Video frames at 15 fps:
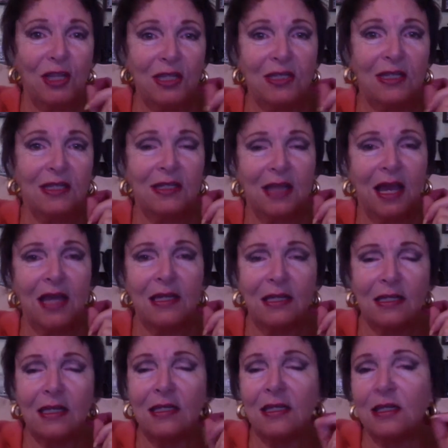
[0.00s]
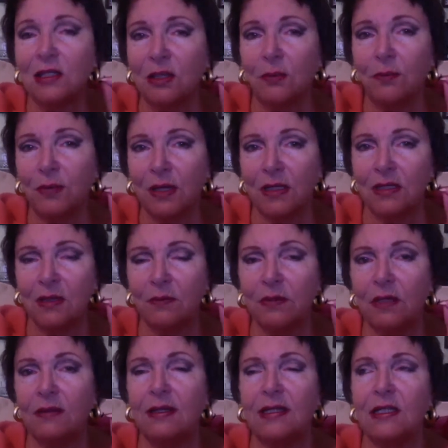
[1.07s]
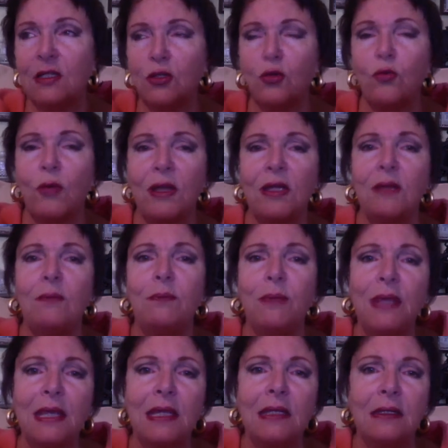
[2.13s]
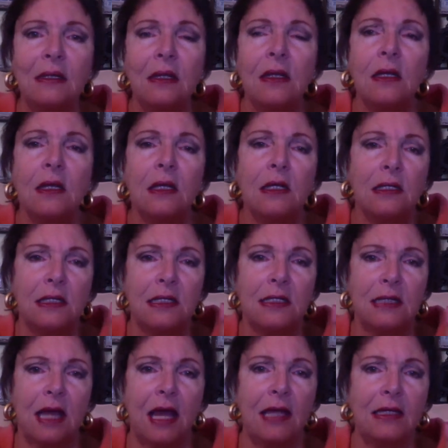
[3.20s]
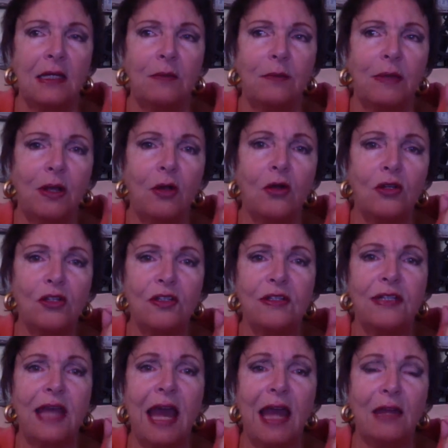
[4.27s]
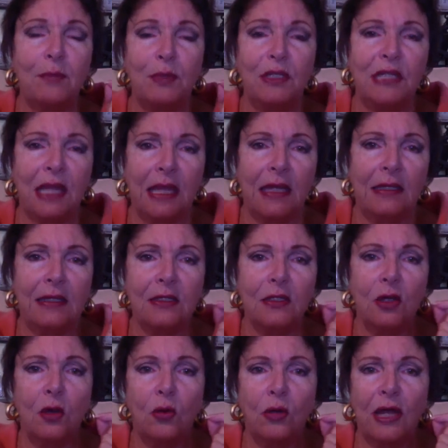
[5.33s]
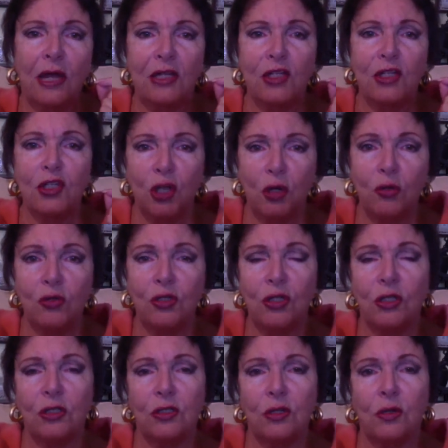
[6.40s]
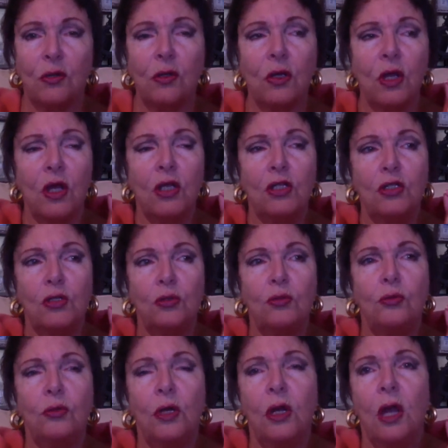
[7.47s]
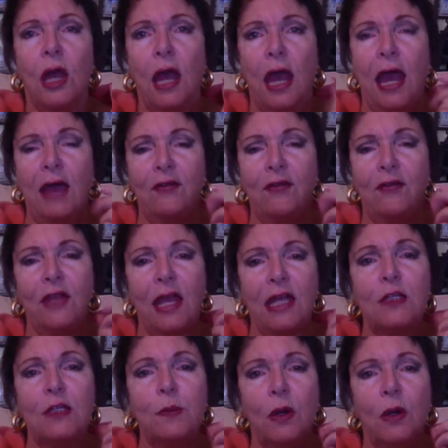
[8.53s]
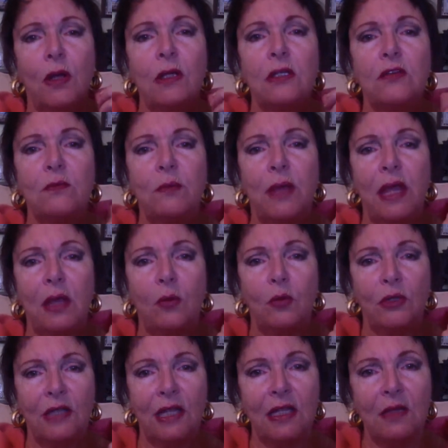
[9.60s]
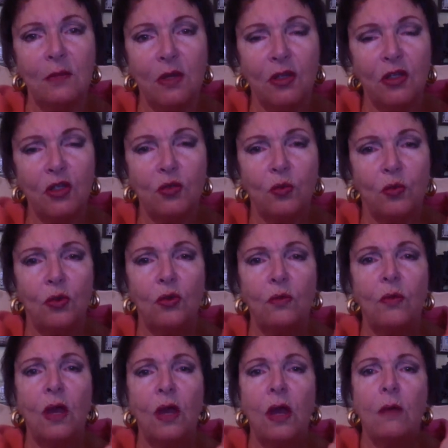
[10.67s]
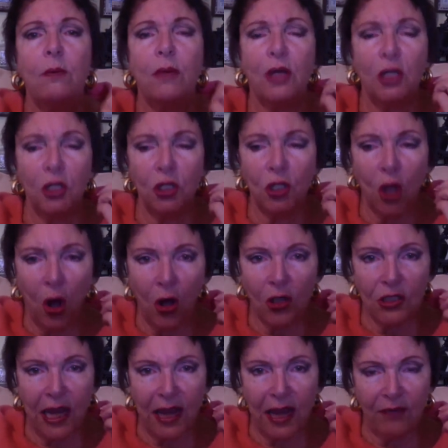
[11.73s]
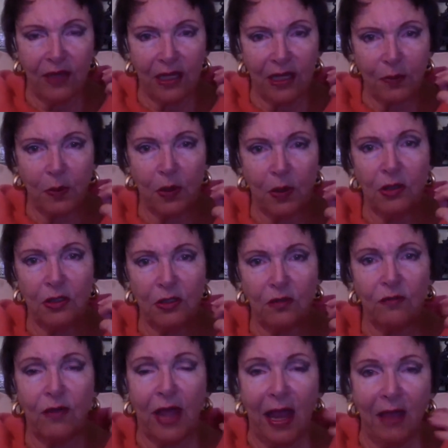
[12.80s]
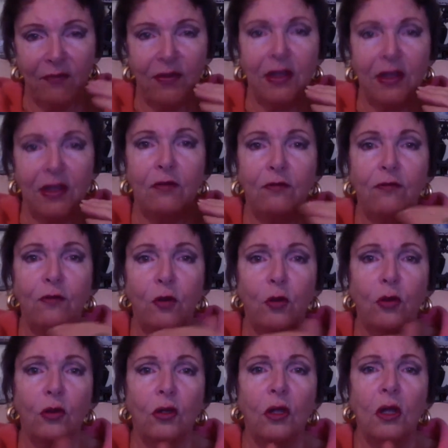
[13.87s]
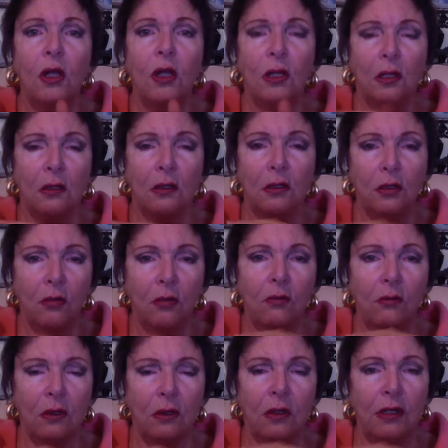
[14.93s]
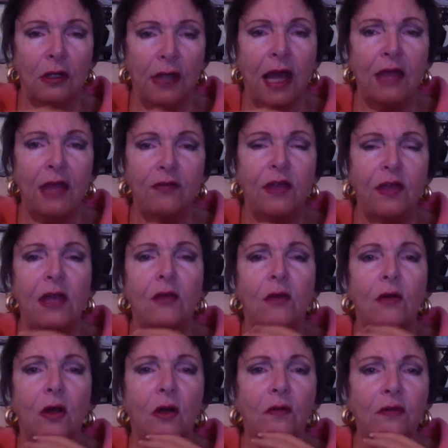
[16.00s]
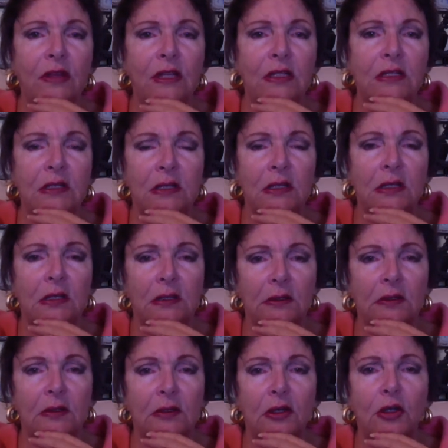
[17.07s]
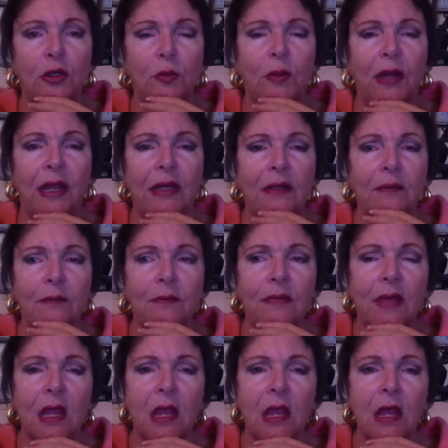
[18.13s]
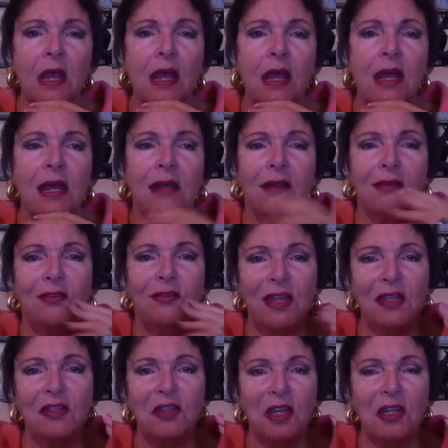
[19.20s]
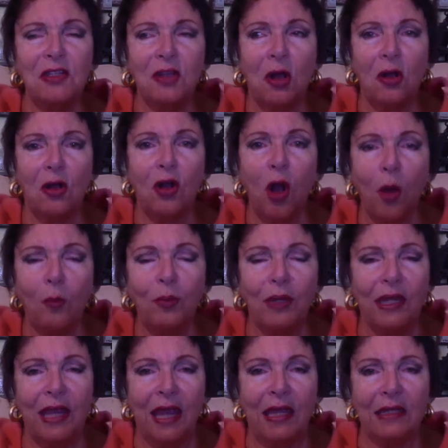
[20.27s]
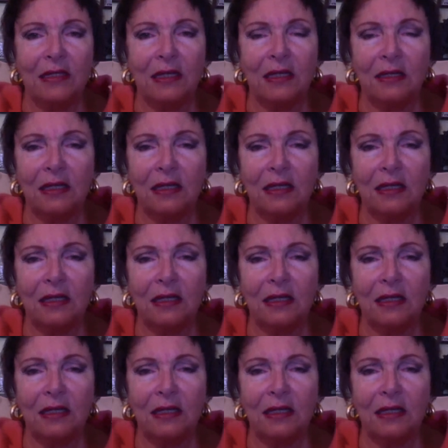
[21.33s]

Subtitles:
decided it. It's something that has already been decided, because that particular soul has chosen to have the experience of being within the mother's womb, but not to have the experience of having a full, you know, life here on this earth plane. These things are complicated.